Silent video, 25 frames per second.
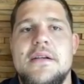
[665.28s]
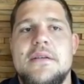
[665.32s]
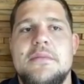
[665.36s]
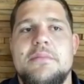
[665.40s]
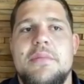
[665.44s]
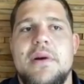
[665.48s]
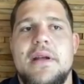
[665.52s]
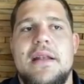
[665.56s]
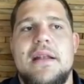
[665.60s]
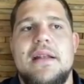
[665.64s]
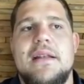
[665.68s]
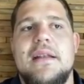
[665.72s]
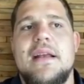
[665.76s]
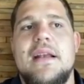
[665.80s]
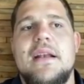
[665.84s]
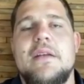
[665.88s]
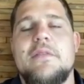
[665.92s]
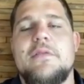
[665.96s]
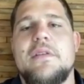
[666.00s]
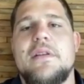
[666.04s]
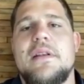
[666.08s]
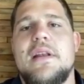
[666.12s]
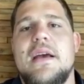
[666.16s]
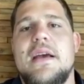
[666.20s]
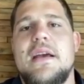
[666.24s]
But at the end
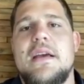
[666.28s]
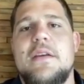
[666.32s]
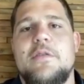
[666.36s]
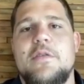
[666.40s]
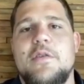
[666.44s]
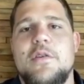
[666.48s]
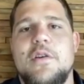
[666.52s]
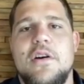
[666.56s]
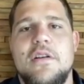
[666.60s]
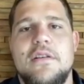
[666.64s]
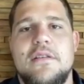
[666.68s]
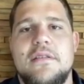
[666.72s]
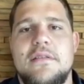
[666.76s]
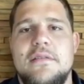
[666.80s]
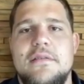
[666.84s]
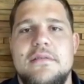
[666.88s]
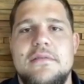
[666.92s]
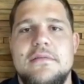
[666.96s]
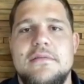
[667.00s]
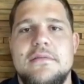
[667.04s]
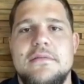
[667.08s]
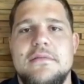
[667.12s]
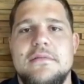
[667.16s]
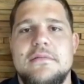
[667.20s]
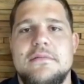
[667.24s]
of the day, if you
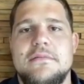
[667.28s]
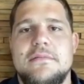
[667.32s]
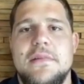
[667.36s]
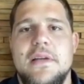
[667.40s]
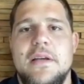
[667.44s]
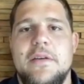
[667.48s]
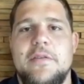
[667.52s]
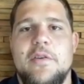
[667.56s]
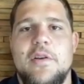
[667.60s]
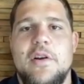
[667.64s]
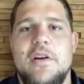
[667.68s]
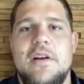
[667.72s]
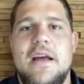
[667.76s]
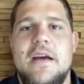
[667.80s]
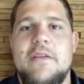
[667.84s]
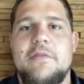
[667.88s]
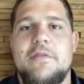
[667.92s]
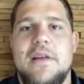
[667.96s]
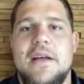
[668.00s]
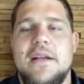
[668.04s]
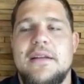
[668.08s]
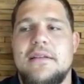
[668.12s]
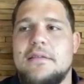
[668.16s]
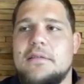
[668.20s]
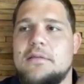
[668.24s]
don't have
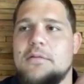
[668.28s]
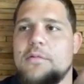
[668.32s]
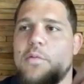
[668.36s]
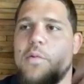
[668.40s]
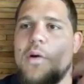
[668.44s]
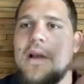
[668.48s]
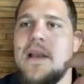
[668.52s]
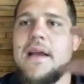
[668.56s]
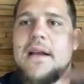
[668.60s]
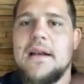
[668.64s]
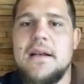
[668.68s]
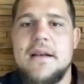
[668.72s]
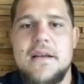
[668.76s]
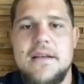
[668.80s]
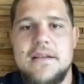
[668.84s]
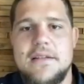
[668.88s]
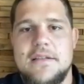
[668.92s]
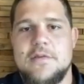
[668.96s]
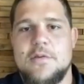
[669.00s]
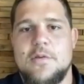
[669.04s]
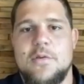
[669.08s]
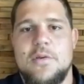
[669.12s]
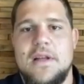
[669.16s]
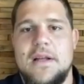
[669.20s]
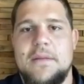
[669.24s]
that
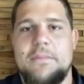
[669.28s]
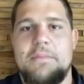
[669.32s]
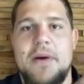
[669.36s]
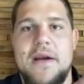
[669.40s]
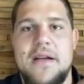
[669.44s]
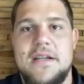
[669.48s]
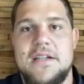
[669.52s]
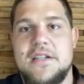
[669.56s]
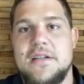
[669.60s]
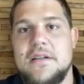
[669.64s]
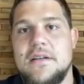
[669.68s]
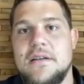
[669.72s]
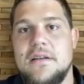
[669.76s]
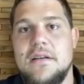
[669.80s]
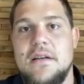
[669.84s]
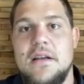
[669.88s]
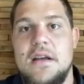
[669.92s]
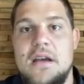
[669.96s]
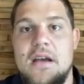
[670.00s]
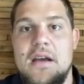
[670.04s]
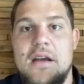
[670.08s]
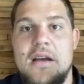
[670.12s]
willingness or that passion